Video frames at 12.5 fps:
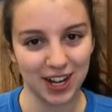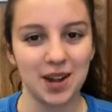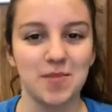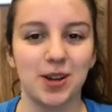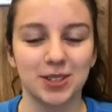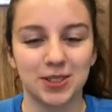
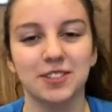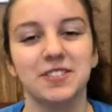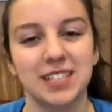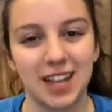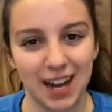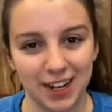and I'm also the
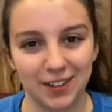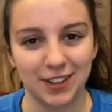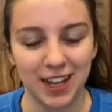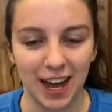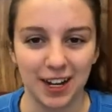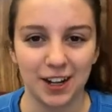
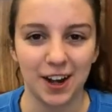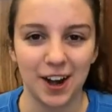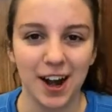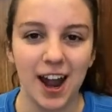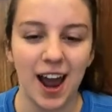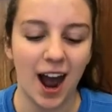photography editor.